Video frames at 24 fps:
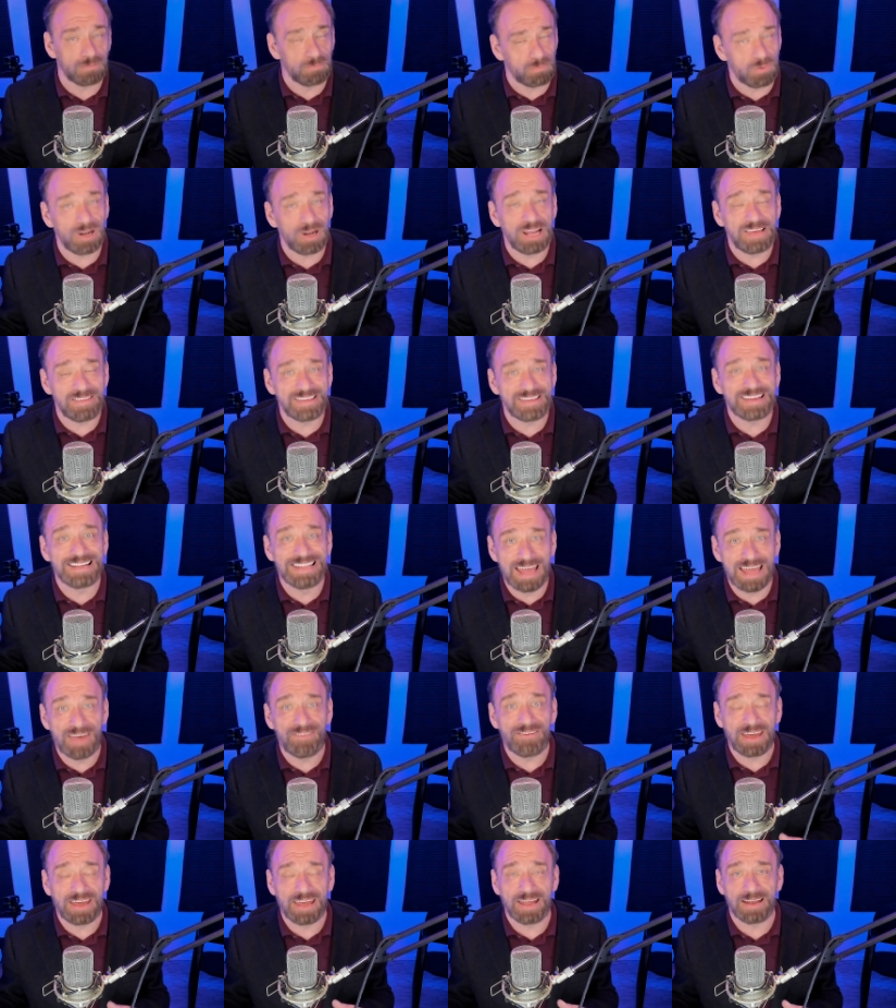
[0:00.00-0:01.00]
pretty
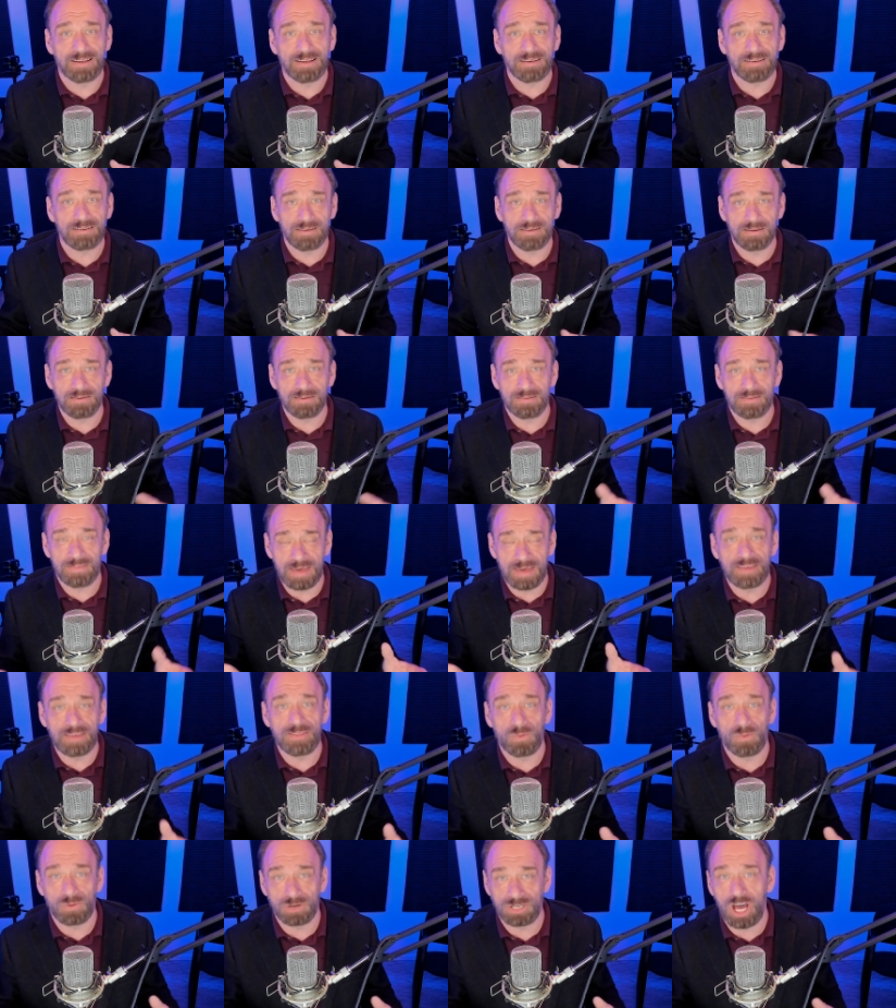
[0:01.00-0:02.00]
significant
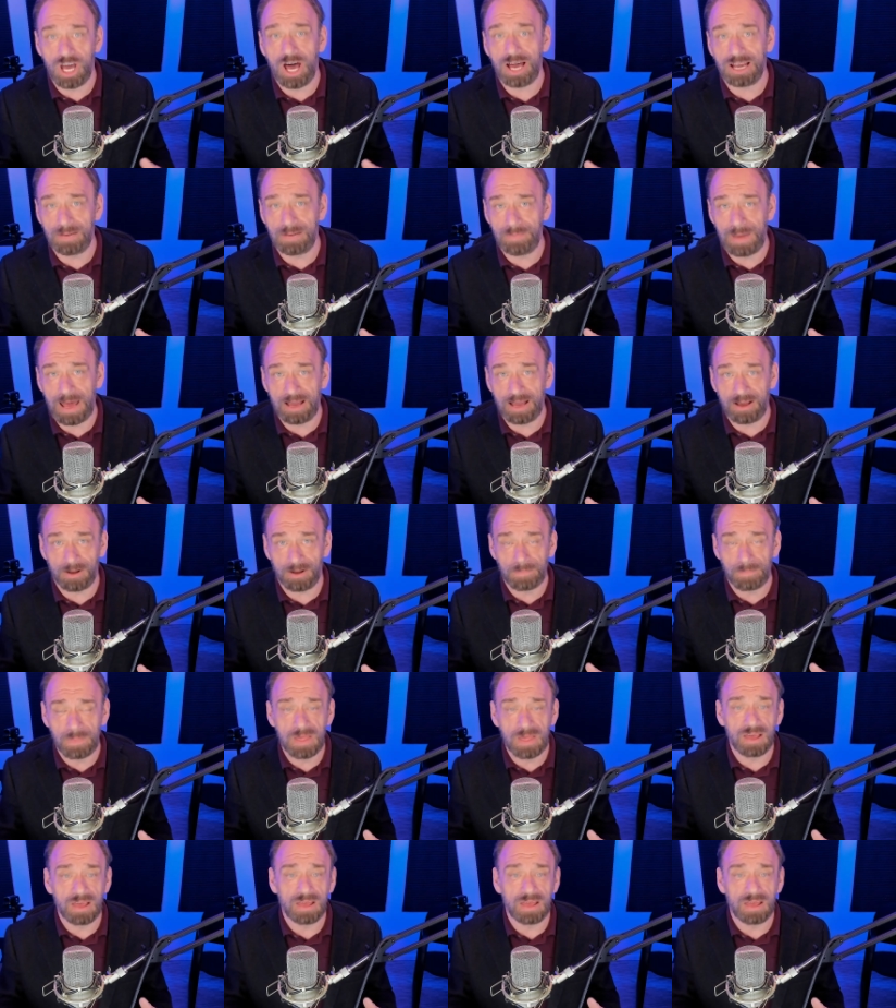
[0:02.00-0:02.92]
thing that we're talking about here.